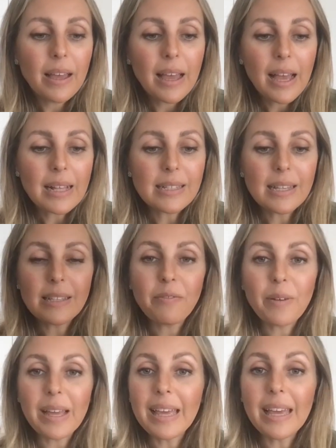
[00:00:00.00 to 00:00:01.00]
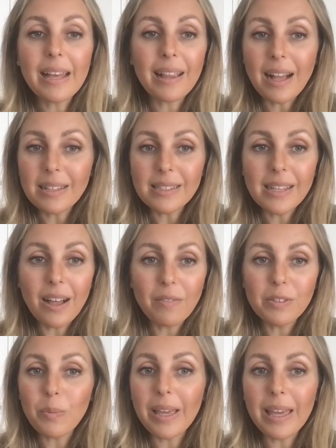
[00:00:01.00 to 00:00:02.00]
it says, if we heal
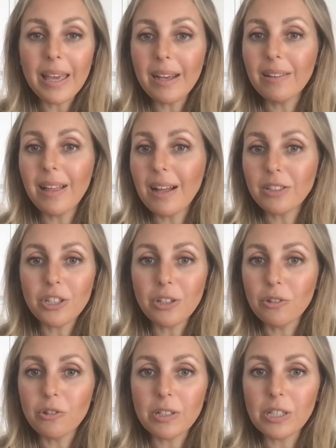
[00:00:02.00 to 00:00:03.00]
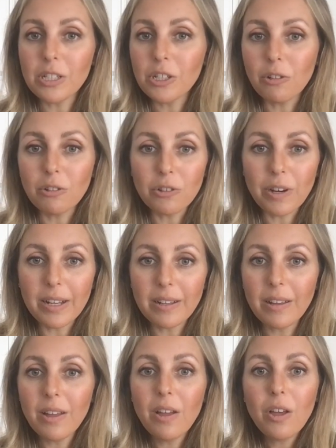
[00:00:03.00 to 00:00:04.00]
ourselves, we heal our children's children.
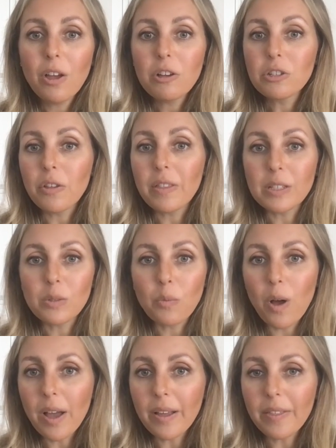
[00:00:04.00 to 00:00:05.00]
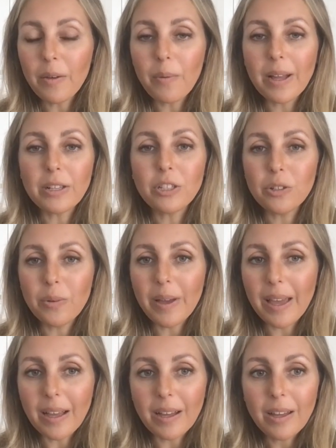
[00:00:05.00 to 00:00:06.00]
So this work that we're
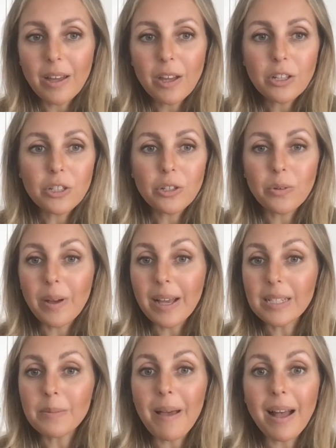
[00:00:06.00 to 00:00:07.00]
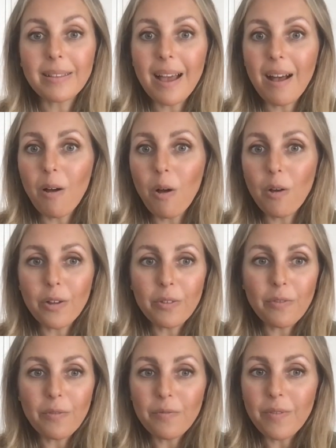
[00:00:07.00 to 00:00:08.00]
doing to expand our
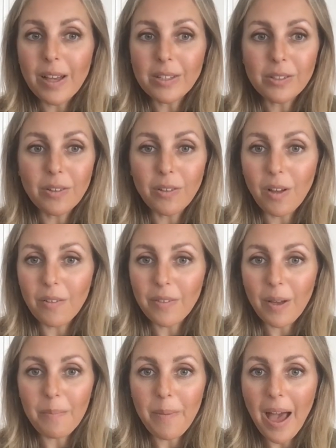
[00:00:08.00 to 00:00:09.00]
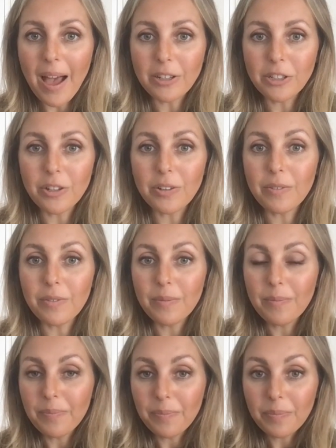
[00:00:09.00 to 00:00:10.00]
own vessel of compassion
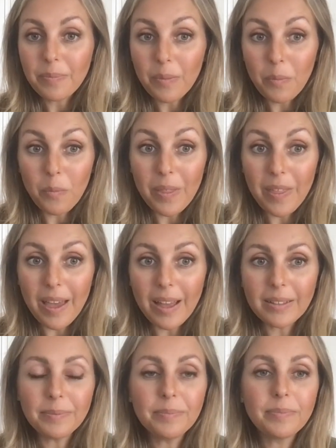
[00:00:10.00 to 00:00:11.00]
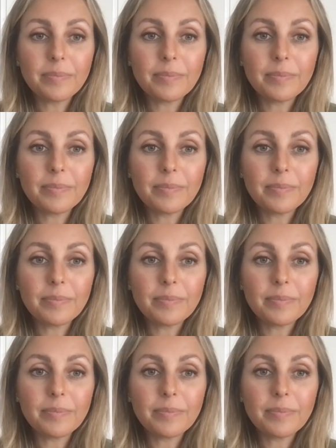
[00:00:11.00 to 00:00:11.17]
within,